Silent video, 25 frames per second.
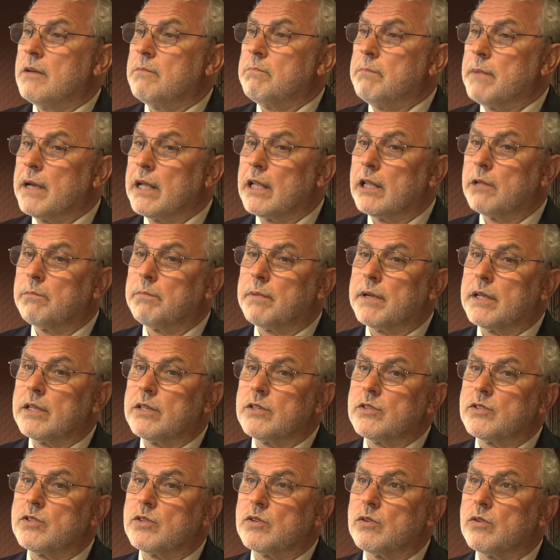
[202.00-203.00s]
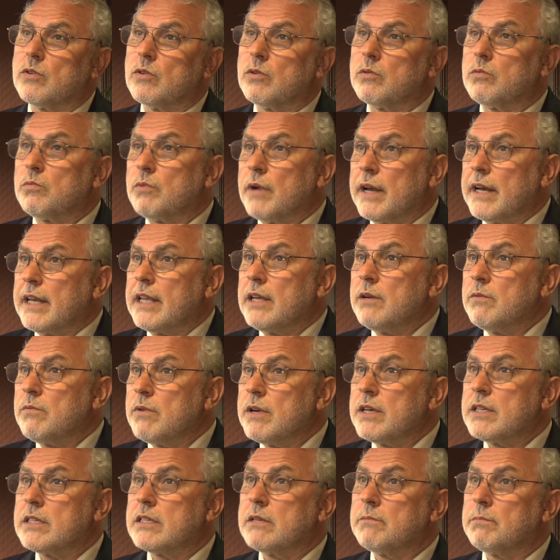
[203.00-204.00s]
Melbourne's already
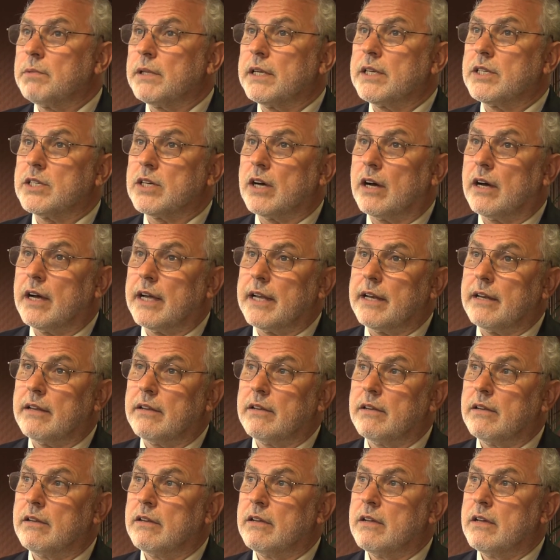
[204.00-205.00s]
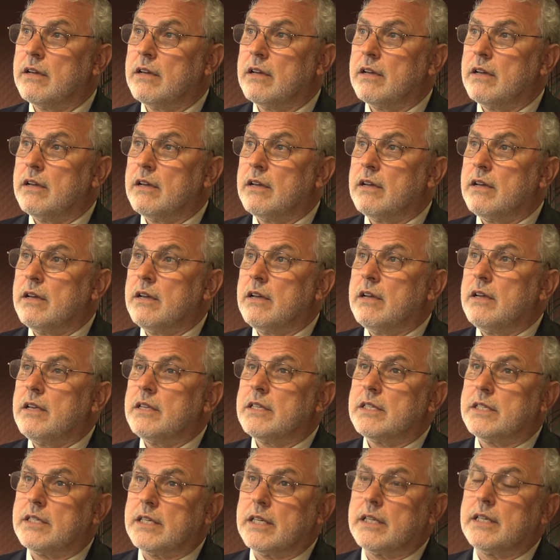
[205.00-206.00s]
reasonably tight.
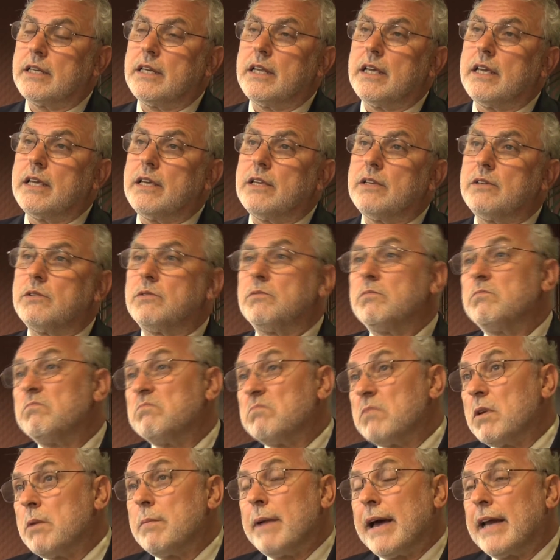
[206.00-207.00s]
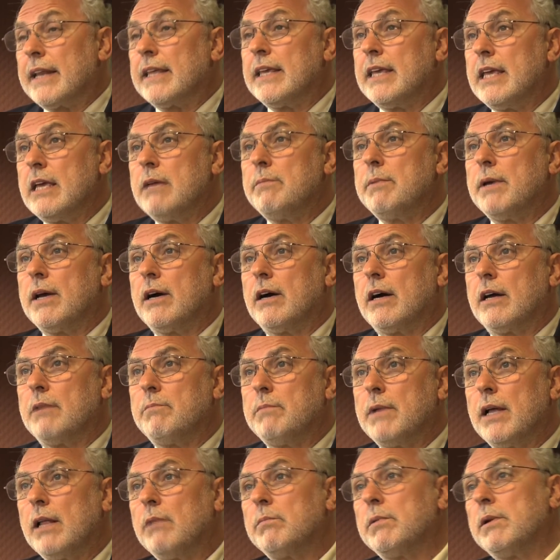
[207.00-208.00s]
Sydney's about a year
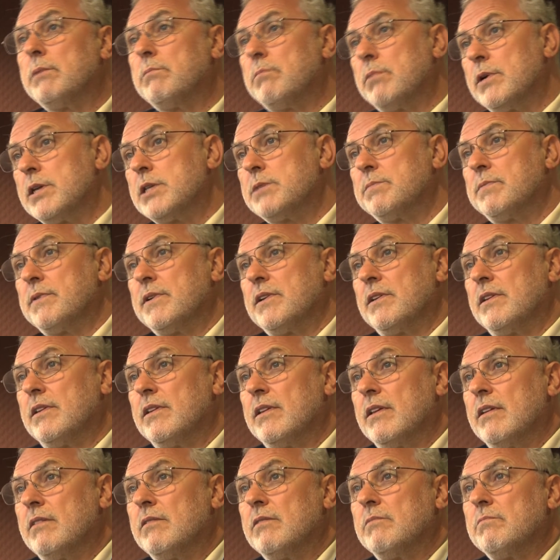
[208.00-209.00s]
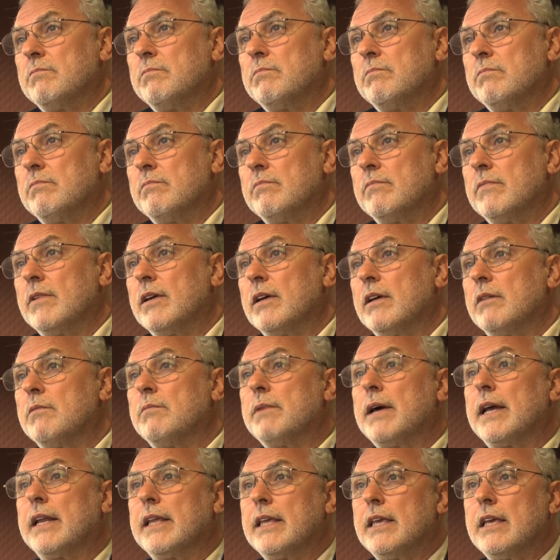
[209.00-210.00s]
behind Melbourne, Brisbane
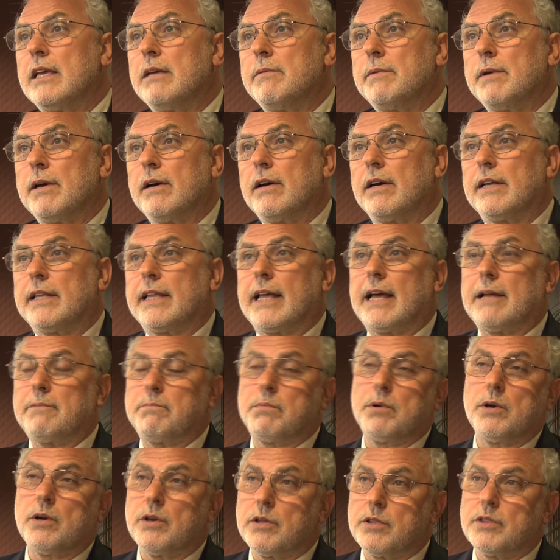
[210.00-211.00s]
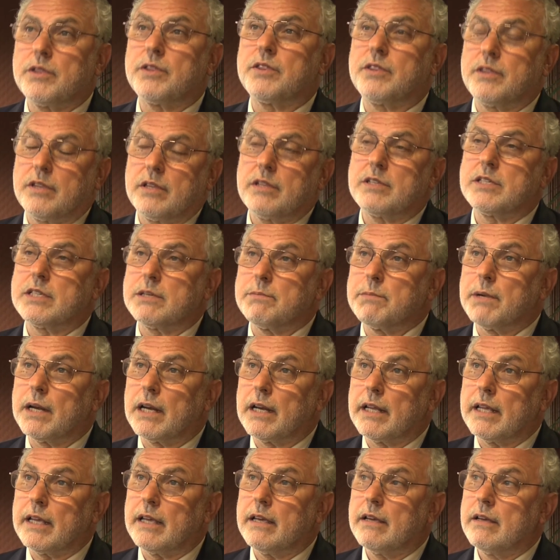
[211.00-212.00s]
about a year behind that, Perth
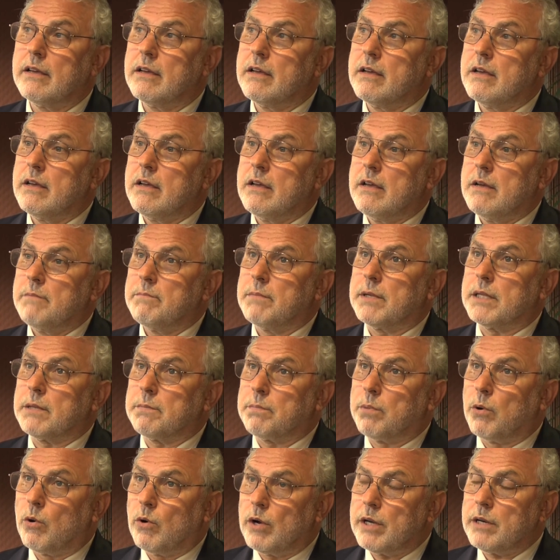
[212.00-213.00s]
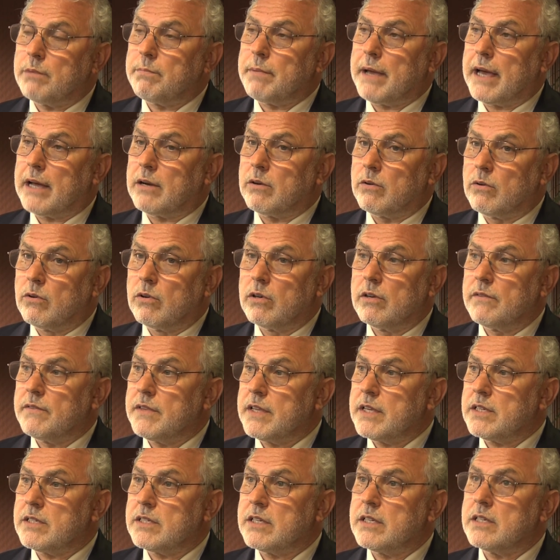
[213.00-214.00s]
similarly. But the point about all of
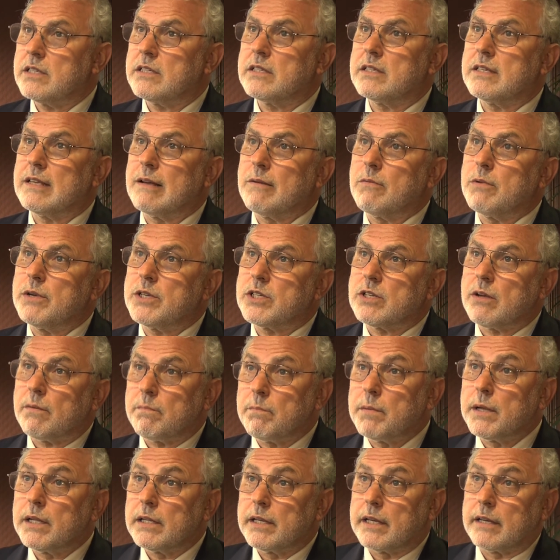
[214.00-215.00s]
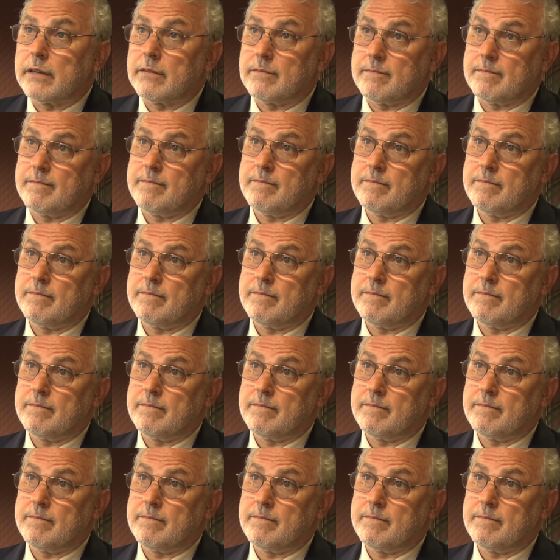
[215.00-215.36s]
this is we stopped building.